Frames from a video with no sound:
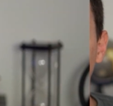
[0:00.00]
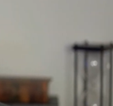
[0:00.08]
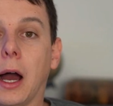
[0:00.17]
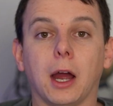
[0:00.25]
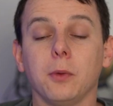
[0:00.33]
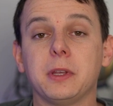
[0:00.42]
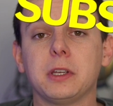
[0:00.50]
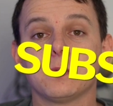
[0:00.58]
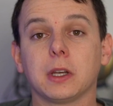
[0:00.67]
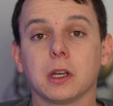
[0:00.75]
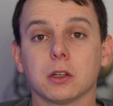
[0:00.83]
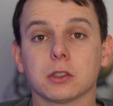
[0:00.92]
I hope these
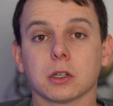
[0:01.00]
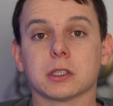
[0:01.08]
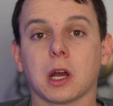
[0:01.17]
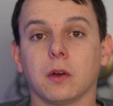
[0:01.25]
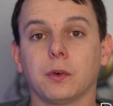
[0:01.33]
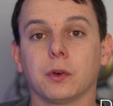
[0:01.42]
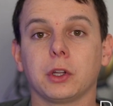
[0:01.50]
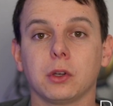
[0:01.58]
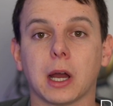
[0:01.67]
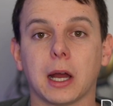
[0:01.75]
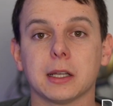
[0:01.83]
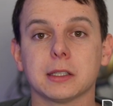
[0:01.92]
videos are as helpful to you
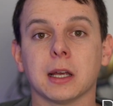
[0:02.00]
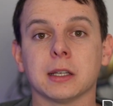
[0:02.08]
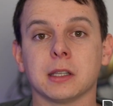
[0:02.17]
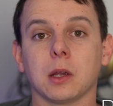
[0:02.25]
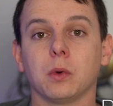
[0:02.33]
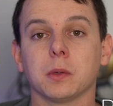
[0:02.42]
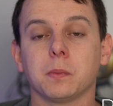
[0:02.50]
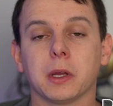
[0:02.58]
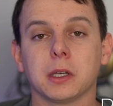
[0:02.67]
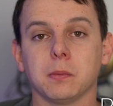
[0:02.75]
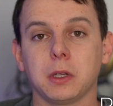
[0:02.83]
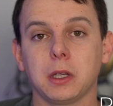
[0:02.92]
guys as they would have been
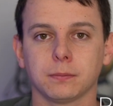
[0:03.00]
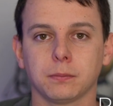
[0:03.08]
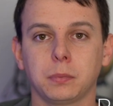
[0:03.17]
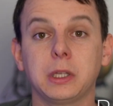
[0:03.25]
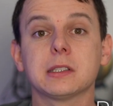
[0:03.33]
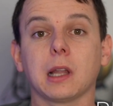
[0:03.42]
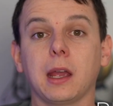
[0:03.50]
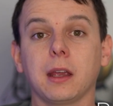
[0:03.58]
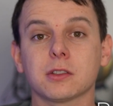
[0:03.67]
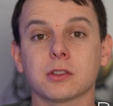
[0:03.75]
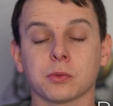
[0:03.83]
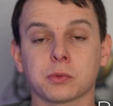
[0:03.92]
to me. Please like and
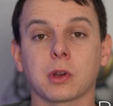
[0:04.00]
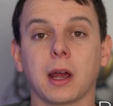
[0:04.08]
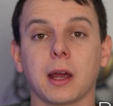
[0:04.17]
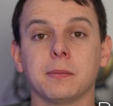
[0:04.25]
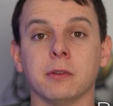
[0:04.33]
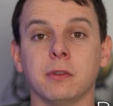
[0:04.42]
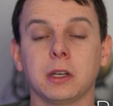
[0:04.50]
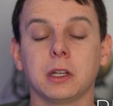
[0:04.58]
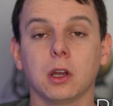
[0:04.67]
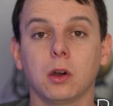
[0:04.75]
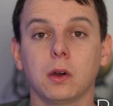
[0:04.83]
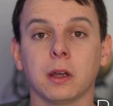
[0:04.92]
subscribe to the
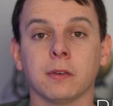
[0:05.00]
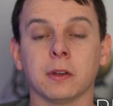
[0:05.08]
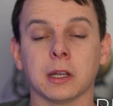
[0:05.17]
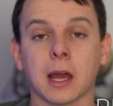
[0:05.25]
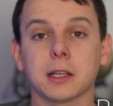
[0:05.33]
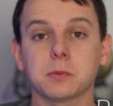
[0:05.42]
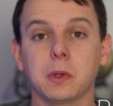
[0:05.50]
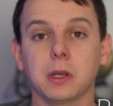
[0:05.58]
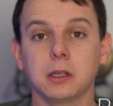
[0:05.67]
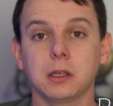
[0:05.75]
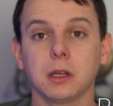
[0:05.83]
video if it has been.